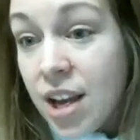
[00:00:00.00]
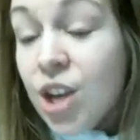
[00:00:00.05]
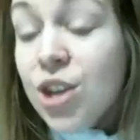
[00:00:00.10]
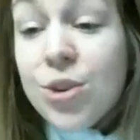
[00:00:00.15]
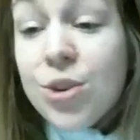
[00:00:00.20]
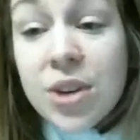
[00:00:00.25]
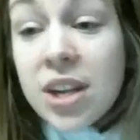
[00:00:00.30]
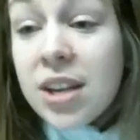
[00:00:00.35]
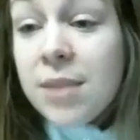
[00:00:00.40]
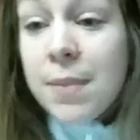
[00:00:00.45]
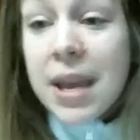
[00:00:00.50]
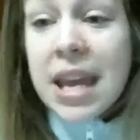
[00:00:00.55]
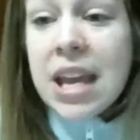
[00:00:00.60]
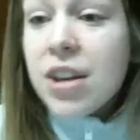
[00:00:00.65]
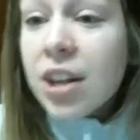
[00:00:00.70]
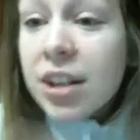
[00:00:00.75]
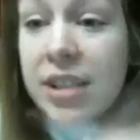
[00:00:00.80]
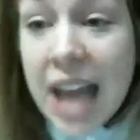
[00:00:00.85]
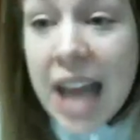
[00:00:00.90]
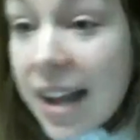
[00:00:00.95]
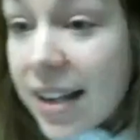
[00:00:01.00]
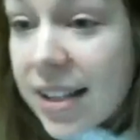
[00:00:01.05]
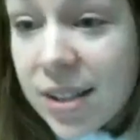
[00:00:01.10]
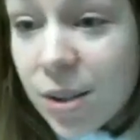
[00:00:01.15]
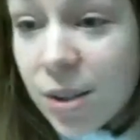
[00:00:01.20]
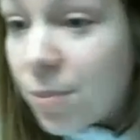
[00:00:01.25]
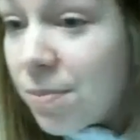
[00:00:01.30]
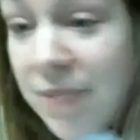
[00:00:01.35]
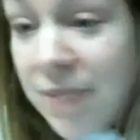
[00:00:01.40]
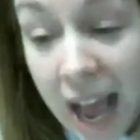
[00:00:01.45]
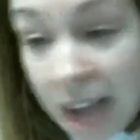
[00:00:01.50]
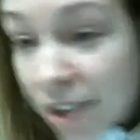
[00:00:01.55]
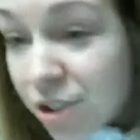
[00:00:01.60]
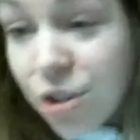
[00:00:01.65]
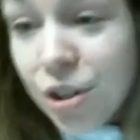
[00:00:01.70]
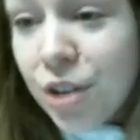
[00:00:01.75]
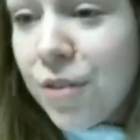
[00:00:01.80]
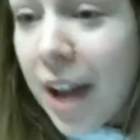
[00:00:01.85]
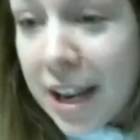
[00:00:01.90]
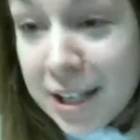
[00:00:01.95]
You could meet your next
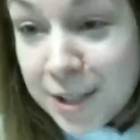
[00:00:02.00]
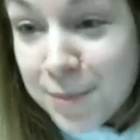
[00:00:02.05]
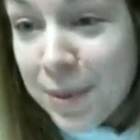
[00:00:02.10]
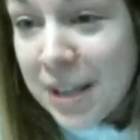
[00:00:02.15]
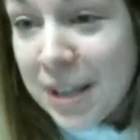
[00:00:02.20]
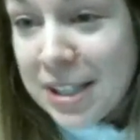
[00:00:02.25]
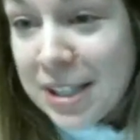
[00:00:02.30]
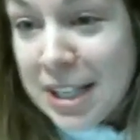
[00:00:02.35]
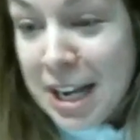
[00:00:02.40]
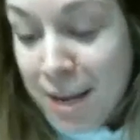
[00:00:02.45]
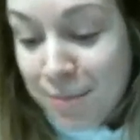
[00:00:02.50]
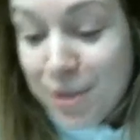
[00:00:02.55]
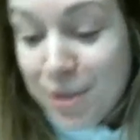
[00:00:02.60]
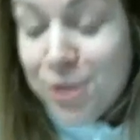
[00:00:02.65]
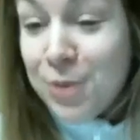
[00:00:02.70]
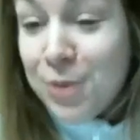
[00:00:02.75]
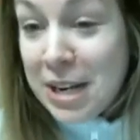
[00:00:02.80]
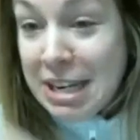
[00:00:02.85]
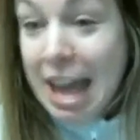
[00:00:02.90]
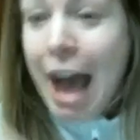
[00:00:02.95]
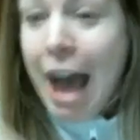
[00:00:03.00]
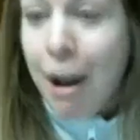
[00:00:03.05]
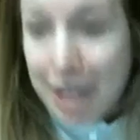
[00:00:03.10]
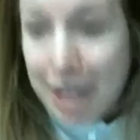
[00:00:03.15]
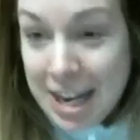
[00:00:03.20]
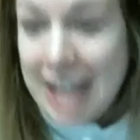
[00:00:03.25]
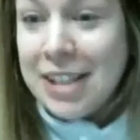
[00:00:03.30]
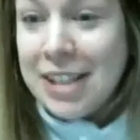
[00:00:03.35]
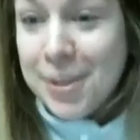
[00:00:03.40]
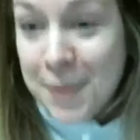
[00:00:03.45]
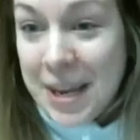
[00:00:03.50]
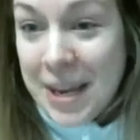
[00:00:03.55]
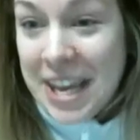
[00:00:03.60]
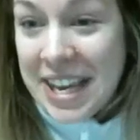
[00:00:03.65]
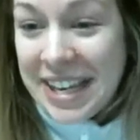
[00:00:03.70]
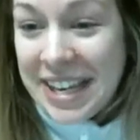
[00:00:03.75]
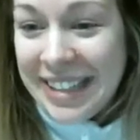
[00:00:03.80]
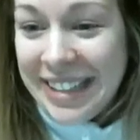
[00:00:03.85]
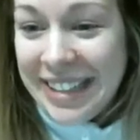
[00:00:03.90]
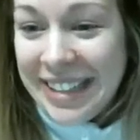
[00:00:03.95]
national vice president between now and next week,
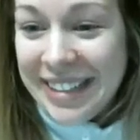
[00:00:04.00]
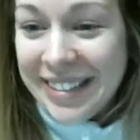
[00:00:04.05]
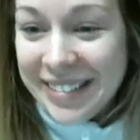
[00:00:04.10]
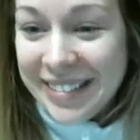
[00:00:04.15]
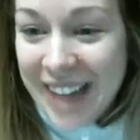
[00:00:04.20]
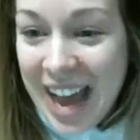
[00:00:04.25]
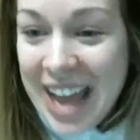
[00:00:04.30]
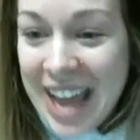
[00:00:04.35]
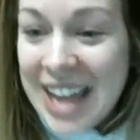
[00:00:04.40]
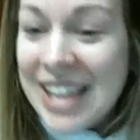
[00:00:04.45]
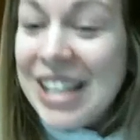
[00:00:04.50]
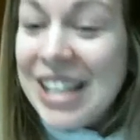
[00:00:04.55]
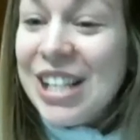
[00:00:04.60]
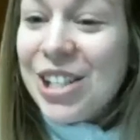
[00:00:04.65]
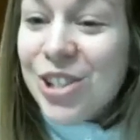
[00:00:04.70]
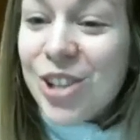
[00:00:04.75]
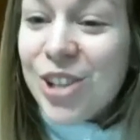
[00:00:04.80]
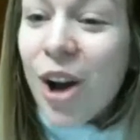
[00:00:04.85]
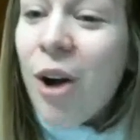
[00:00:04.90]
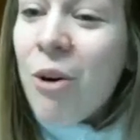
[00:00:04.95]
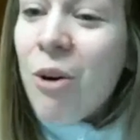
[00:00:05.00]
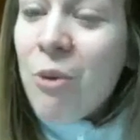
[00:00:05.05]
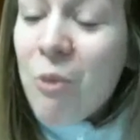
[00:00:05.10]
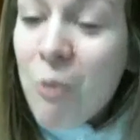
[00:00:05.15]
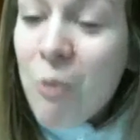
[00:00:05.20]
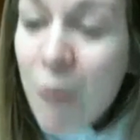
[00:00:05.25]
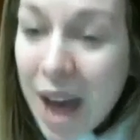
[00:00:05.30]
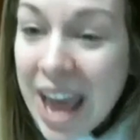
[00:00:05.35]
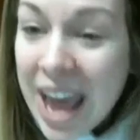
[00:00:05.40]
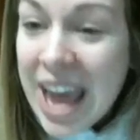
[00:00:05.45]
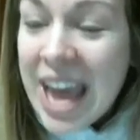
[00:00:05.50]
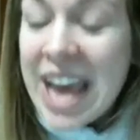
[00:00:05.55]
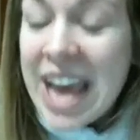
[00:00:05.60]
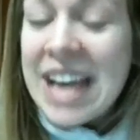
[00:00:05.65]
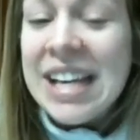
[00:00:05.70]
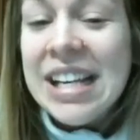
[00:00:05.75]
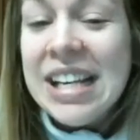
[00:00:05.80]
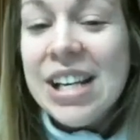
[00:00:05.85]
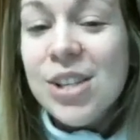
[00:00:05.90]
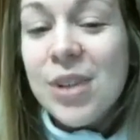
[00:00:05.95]
right? Don't wait.
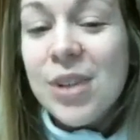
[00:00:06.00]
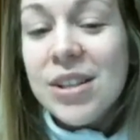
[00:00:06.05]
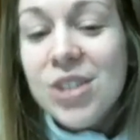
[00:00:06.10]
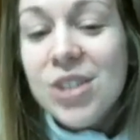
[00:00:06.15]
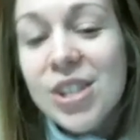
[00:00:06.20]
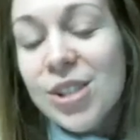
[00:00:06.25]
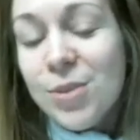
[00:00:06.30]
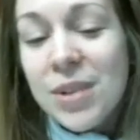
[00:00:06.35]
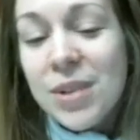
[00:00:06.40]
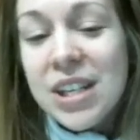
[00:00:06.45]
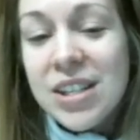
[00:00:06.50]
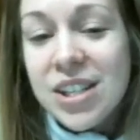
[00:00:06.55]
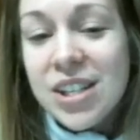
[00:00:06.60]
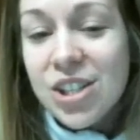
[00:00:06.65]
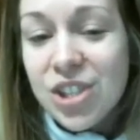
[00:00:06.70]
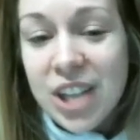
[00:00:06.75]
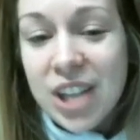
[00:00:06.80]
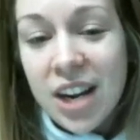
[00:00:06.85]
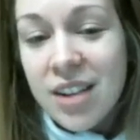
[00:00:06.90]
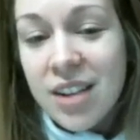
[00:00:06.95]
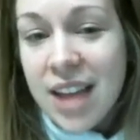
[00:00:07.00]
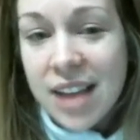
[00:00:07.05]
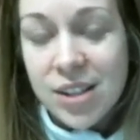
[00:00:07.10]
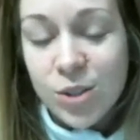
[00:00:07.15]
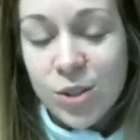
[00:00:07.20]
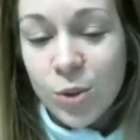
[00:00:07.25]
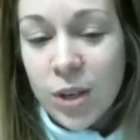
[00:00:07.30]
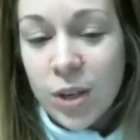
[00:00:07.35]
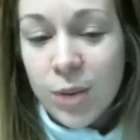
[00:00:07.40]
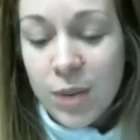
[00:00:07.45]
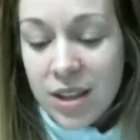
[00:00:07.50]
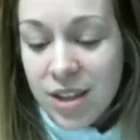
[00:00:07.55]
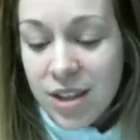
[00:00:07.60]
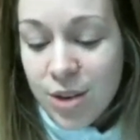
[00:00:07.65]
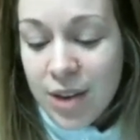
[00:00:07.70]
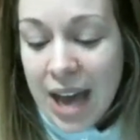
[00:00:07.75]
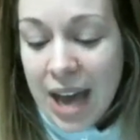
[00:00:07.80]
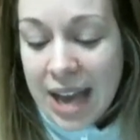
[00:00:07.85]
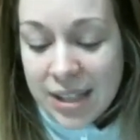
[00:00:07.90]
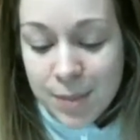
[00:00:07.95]
So I just wanted to share that story with you
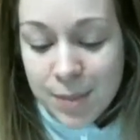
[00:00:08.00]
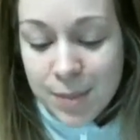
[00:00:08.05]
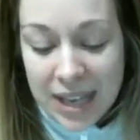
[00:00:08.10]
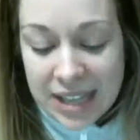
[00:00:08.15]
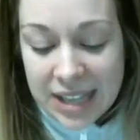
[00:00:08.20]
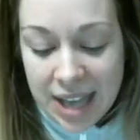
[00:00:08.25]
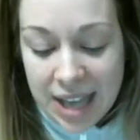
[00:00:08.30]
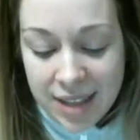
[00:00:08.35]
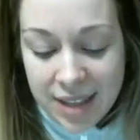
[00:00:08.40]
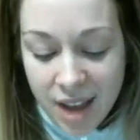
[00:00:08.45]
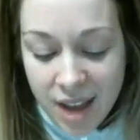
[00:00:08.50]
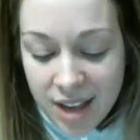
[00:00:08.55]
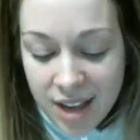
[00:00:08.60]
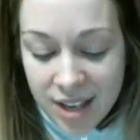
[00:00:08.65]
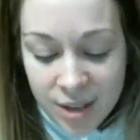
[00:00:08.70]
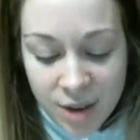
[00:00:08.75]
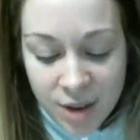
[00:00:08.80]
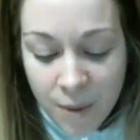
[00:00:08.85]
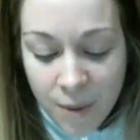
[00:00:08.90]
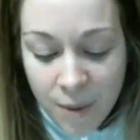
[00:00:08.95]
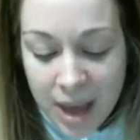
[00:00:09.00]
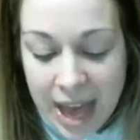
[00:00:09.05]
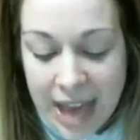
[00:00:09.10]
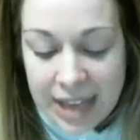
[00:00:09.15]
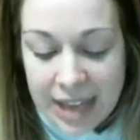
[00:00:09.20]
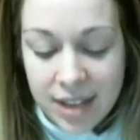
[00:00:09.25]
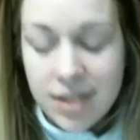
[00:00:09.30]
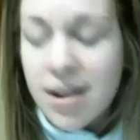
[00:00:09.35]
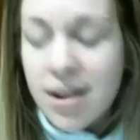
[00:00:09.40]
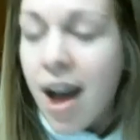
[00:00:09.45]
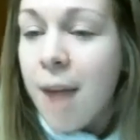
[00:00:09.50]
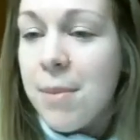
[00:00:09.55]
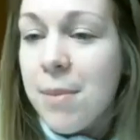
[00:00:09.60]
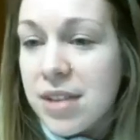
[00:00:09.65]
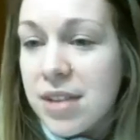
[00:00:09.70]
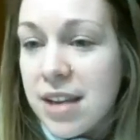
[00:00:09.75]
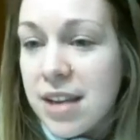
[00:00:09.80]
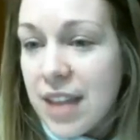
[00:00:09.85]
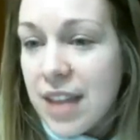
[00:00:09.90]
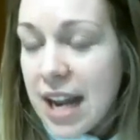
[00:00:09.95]
guys, because I thought, you know what? I cannot
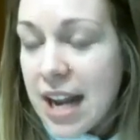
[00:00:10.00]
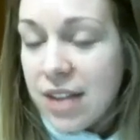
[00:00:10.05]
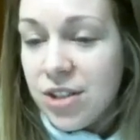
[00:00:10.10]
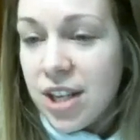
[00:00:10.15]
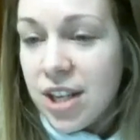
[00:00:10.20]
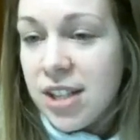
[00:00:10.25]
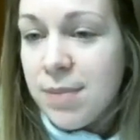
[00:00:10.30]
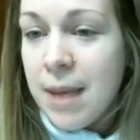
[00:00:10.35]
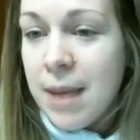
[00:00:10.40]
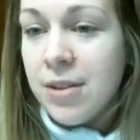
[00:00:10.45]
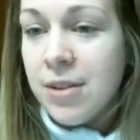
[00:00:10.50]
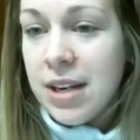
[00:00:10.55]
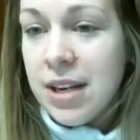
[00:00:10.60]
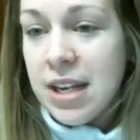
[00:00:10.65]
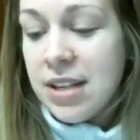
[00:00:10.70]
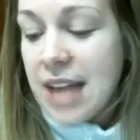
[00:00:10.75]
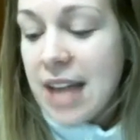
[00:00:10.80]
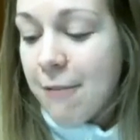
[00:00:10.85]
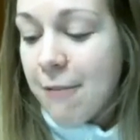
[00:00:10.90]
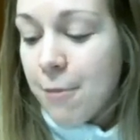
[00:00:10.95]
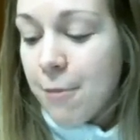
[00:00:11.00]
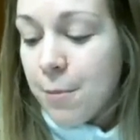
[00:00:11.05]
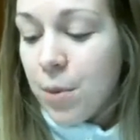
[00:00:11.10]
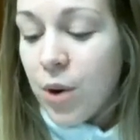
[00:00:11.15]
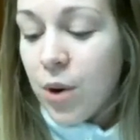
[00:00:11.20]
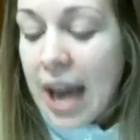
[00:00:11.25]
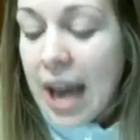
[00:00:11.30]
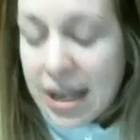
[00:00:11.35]
believe that I just met Rita Davenport.